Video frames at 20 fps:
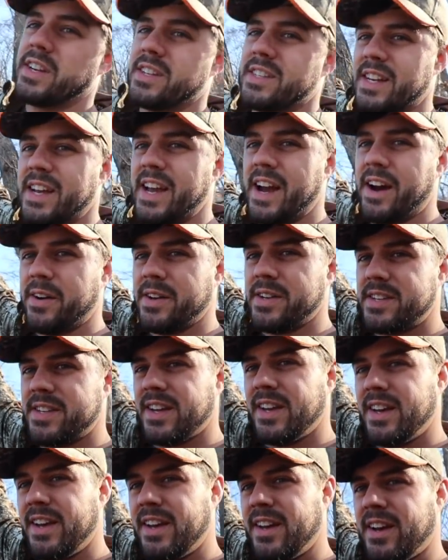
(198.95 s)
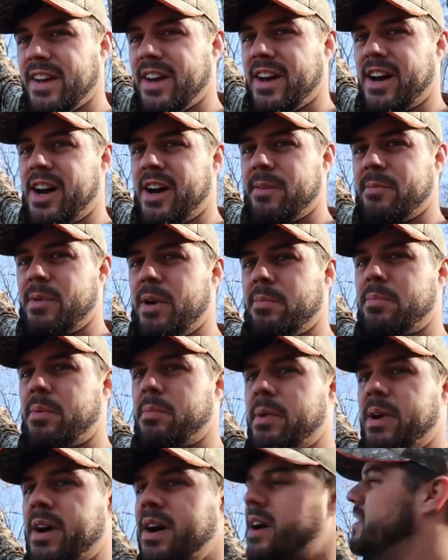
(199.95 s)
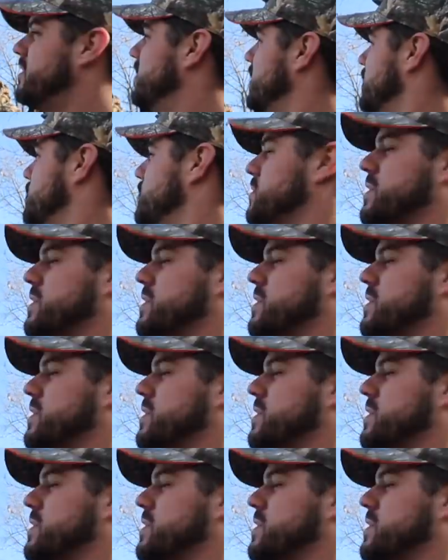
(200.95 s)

you can see how it's um, up above this